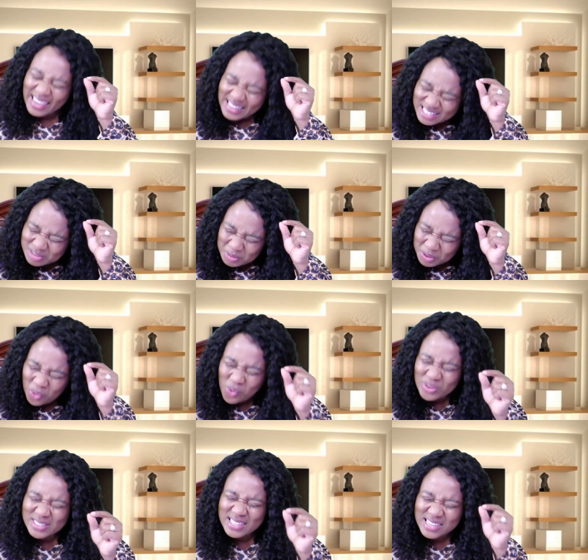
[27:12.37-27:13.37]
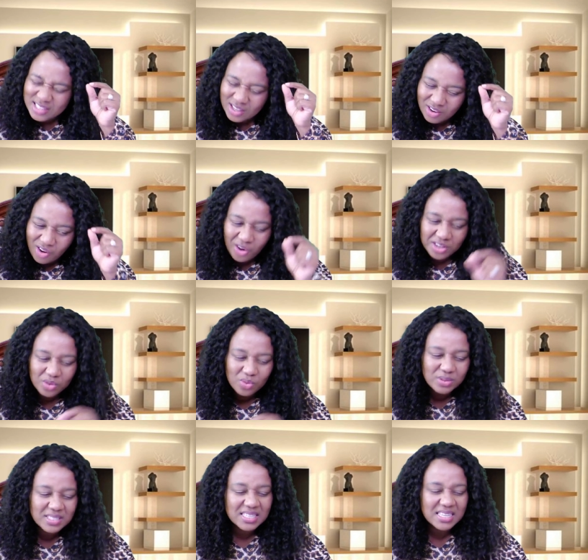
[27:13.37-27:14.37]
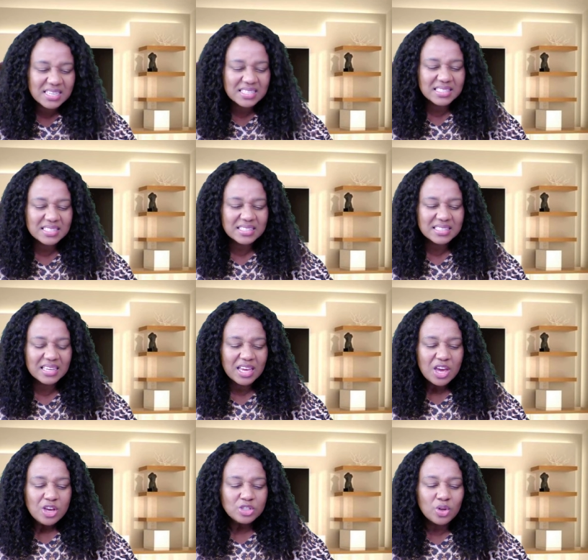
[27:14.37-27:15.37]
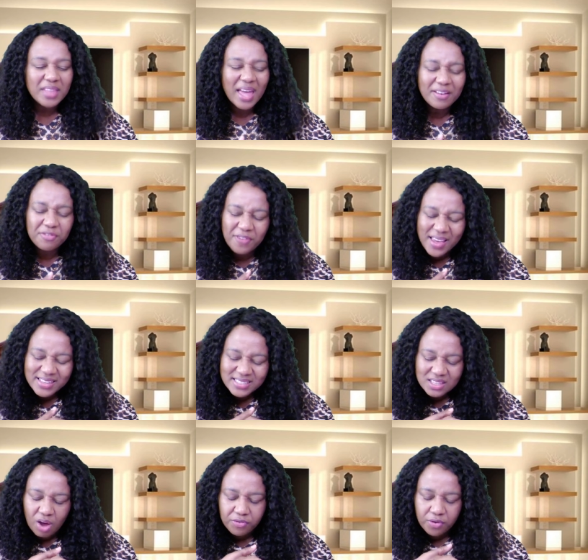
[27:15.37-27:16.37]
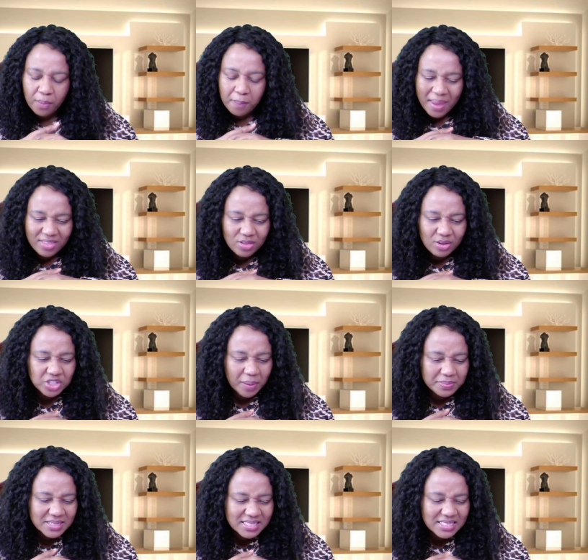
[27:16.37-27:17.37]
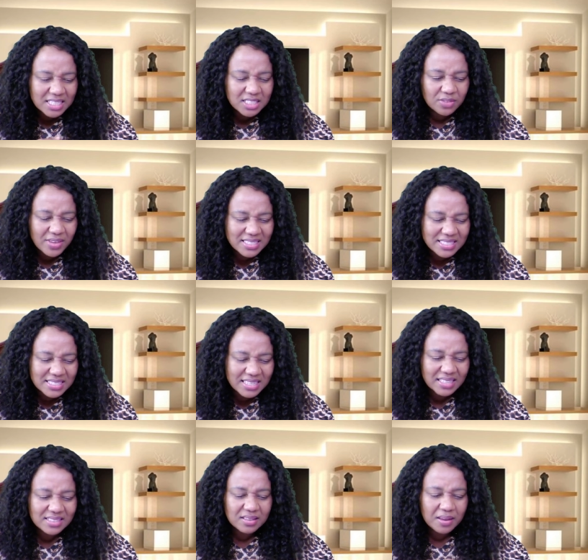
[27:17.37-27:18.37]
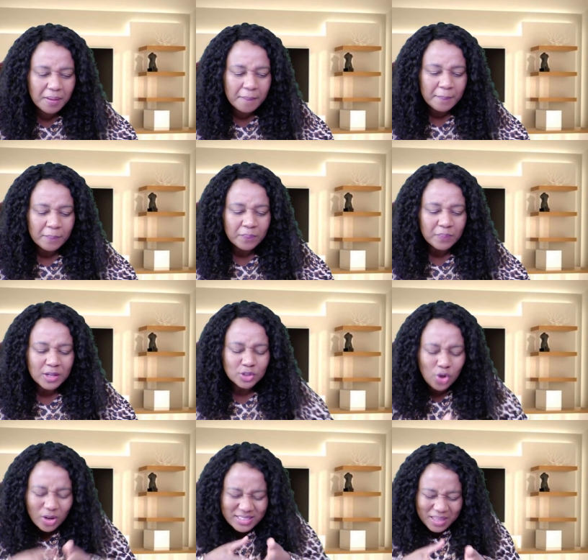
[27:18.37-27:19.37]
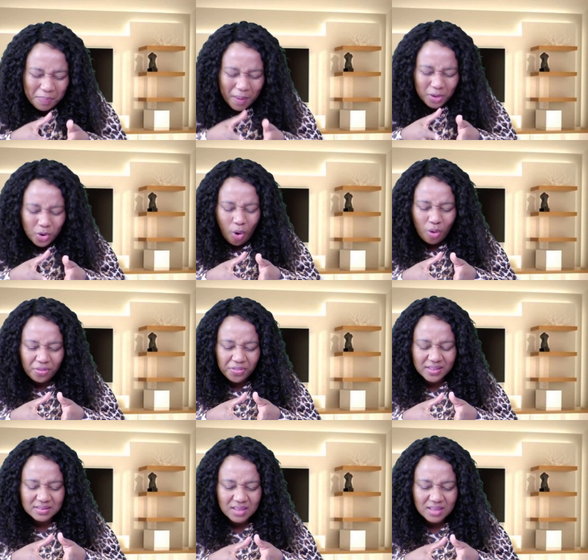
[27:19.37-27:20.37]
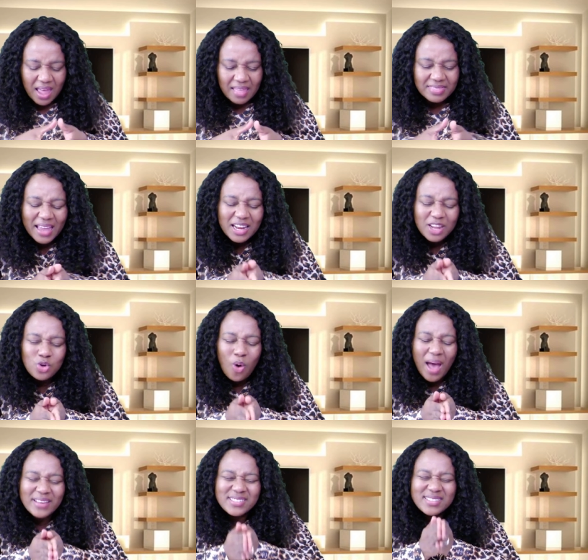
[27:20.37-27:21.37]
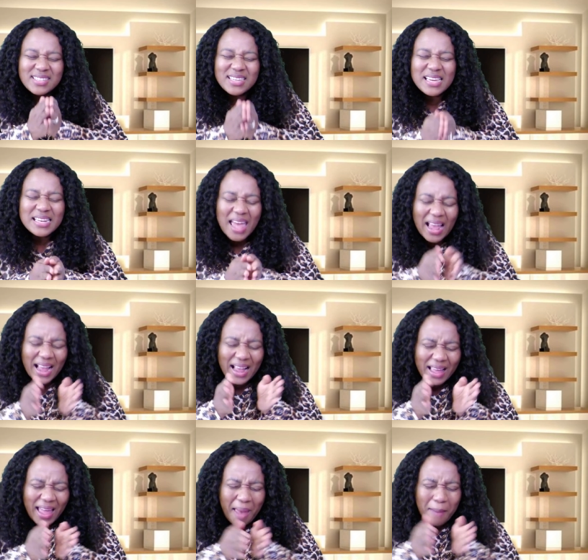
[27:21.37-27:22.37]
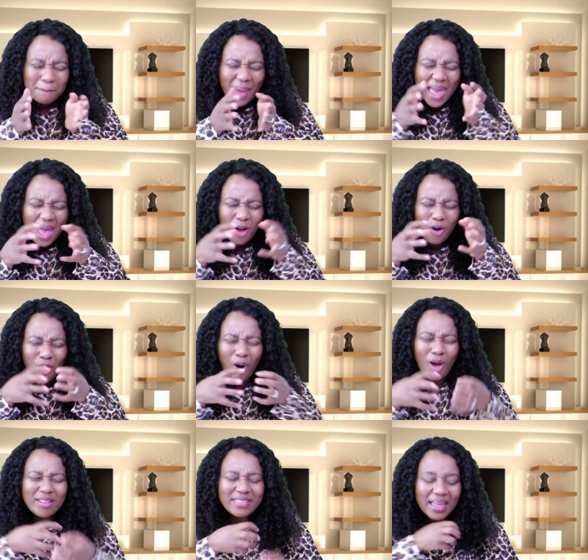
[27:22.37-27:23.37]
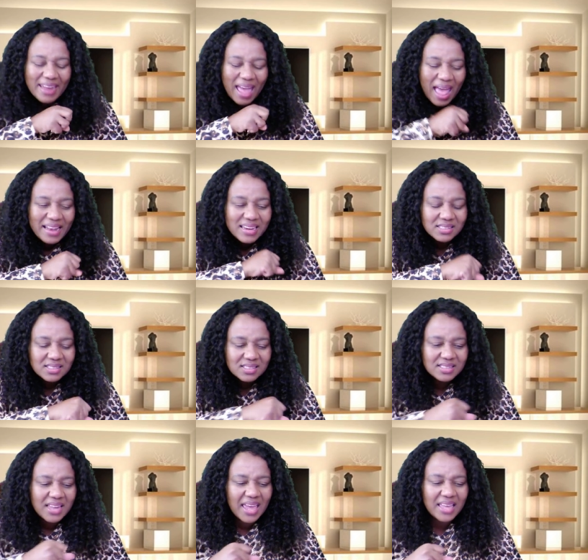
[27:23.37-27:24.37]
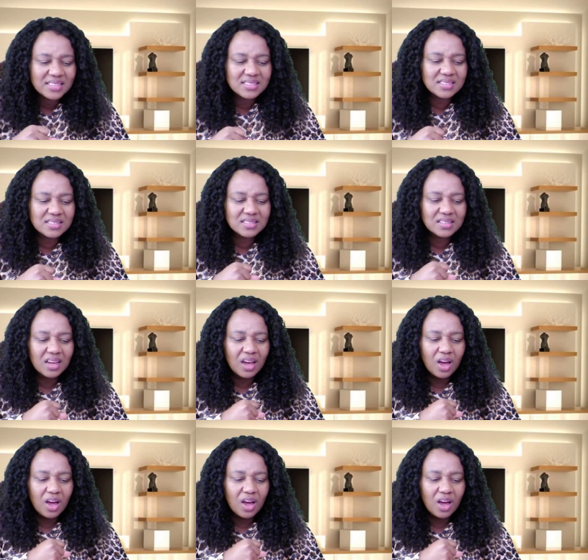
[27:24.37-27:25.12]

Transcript: it is because there is a God who sees. So that verse from Matthew chapter 6, verse 6 talks about all this that you are seen and Eh, by a God that understands